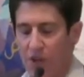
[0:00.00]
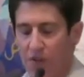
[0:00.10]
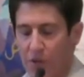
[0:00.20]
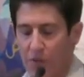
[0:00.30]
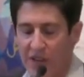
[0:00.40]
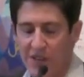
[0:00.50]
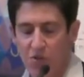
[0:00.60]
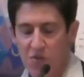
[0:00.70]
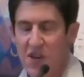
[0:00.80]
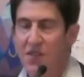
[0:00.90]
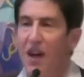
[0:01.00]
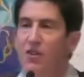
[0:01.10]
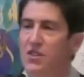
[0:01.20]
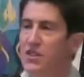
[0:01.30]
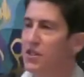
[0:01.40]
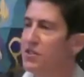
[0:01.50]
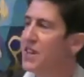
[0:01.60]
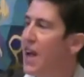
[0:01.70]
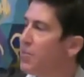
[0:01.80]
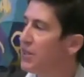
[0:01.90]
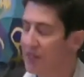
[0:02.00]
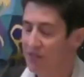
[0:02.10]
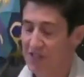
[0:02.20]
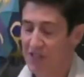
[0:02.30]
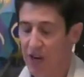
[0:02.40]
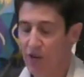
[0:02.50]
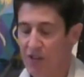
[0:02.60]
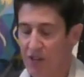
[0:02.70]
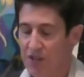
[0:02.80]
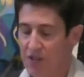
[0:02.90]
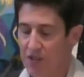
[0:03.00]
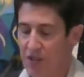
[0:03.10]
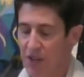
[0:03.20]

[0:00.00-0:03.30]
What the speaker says: for the past 3,000 years, and I believe it has carried us.